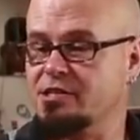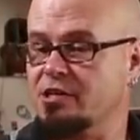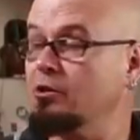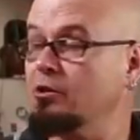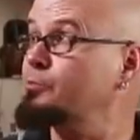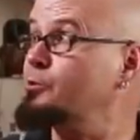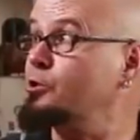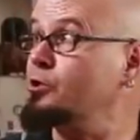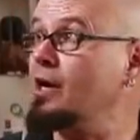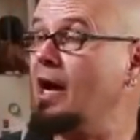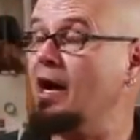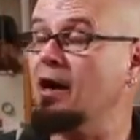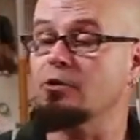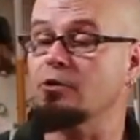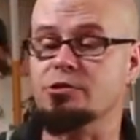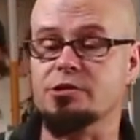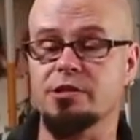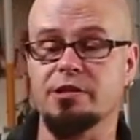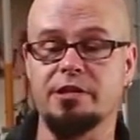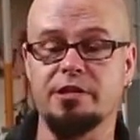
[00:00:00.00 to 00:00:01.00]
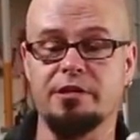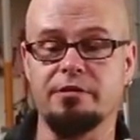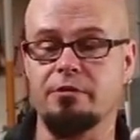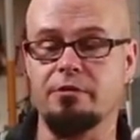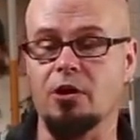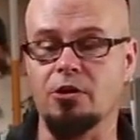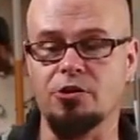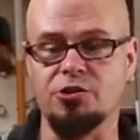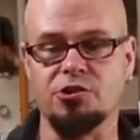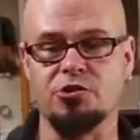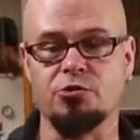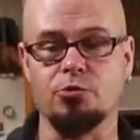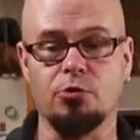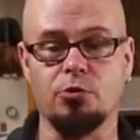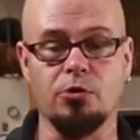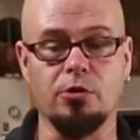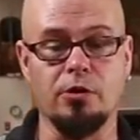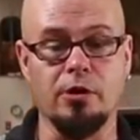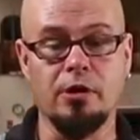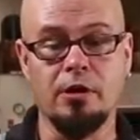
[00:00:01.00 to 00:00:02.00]
sculpture house, any art
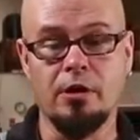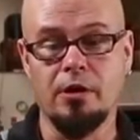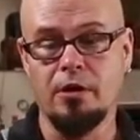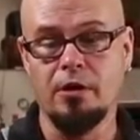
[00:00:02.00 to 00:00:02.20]
store.